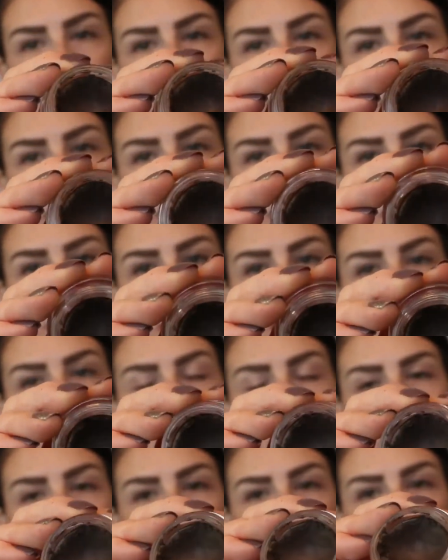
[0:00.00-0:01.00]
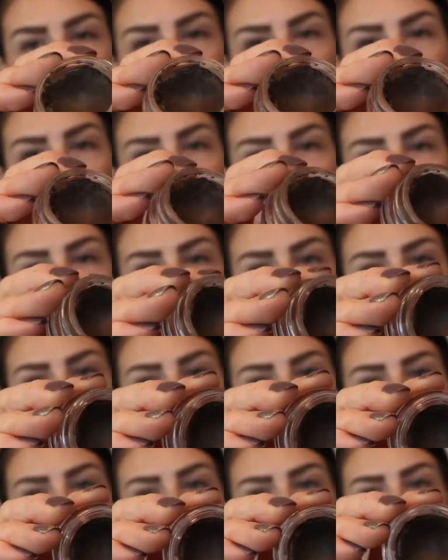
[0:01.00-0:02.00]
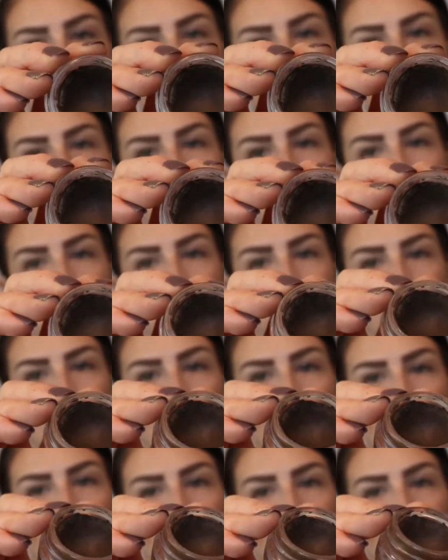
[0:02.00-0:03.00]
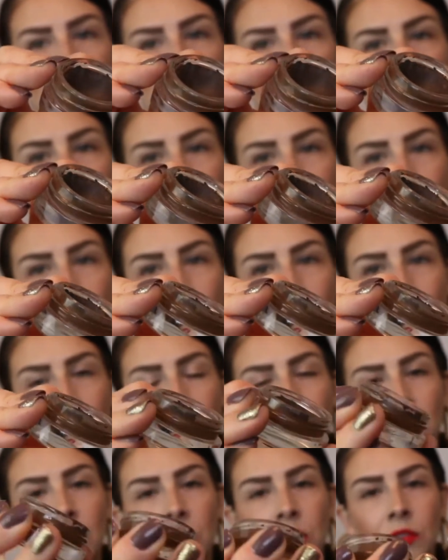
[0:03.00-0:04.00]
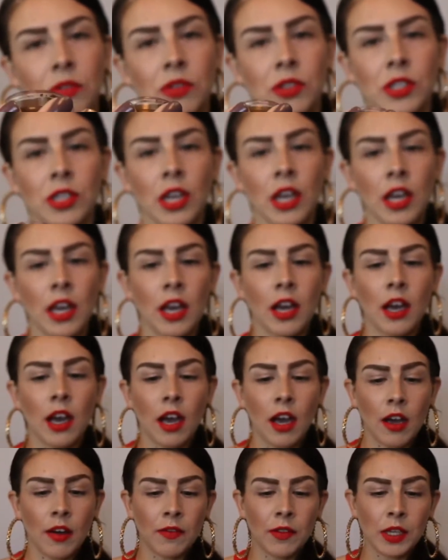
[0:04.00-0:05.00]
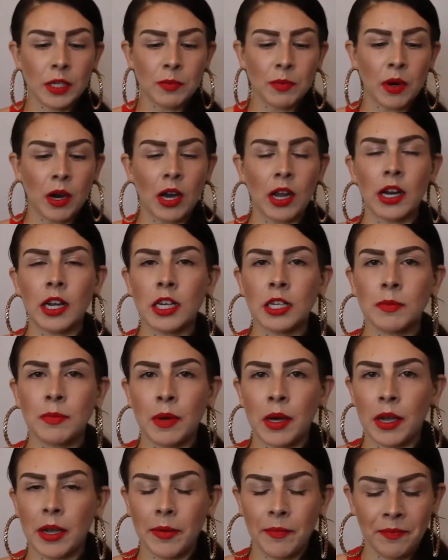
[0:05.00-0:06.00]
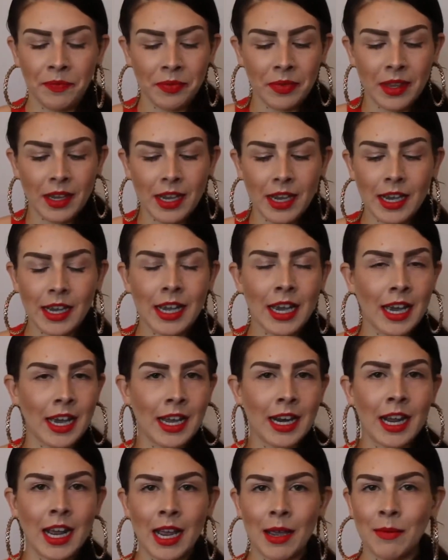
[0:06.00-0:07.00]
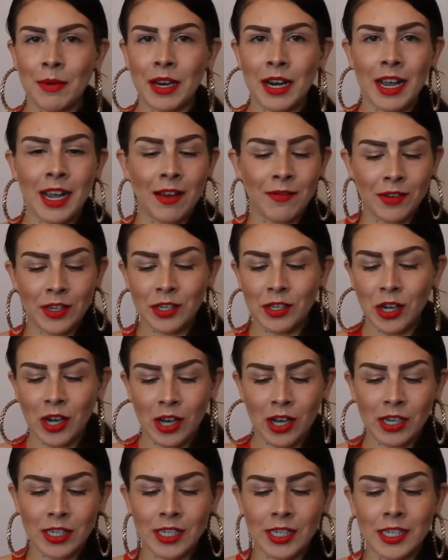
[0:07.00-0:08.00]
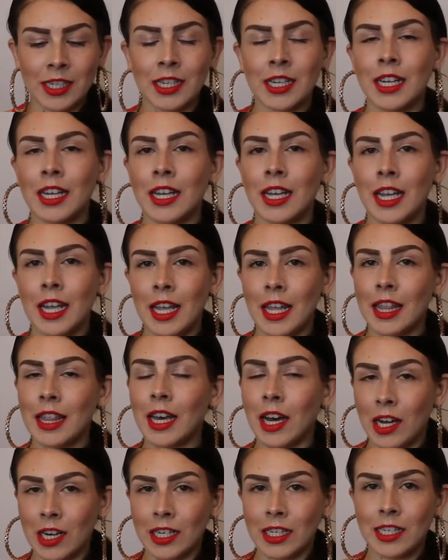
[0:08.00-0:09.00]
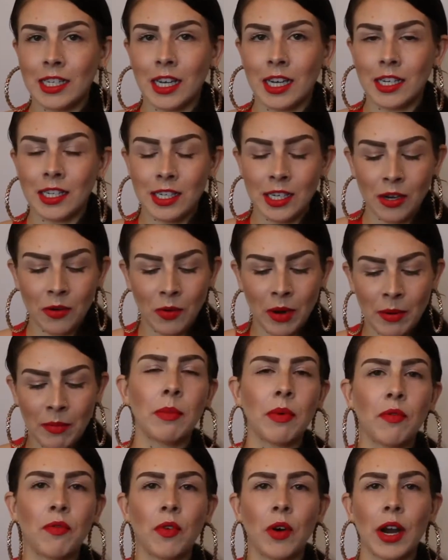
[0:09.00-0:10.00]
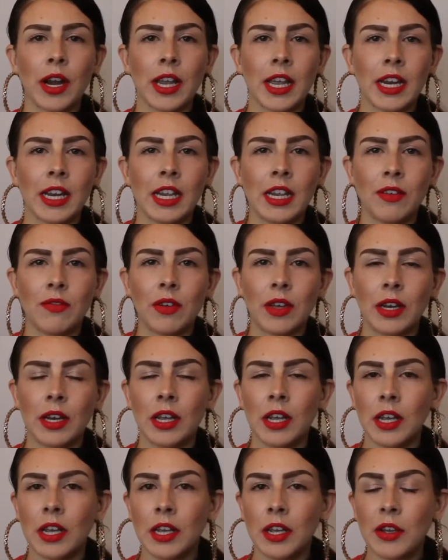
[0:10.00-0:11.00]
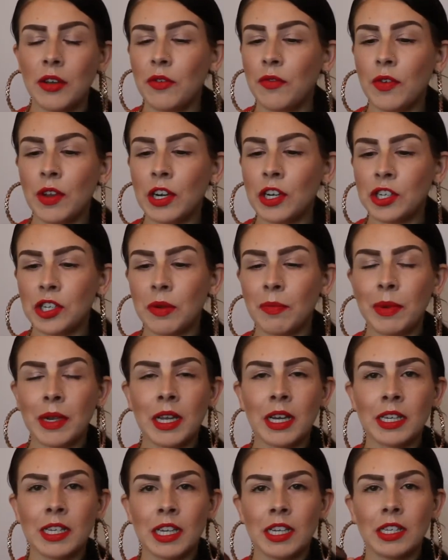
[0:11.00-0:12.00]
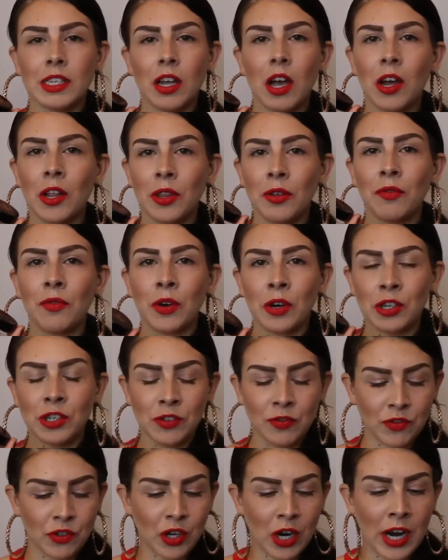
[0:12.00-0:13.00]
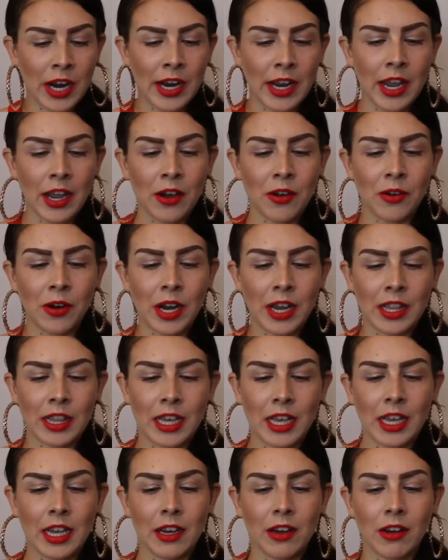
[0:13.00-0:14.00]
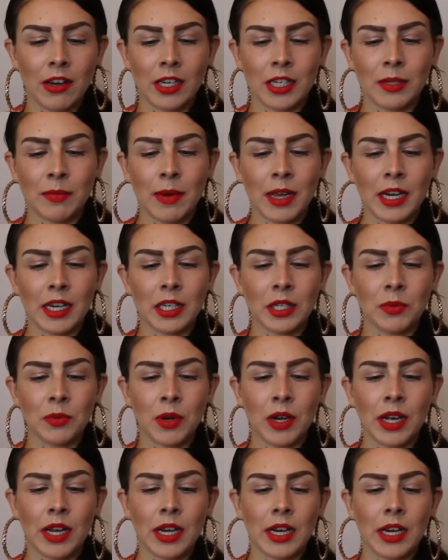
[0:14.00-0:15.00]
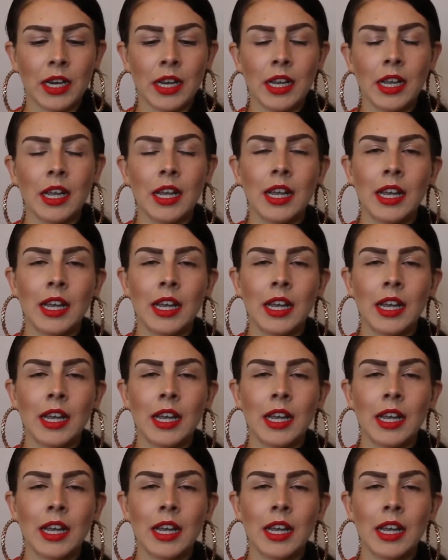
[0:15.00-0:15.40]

it's going to dry out very soon and you can see how much I've actually used of this product. But again, I'm going to have to toss the Anastasia one before I can even finish it because it's on the verge of drying out and the IT Cosmetics one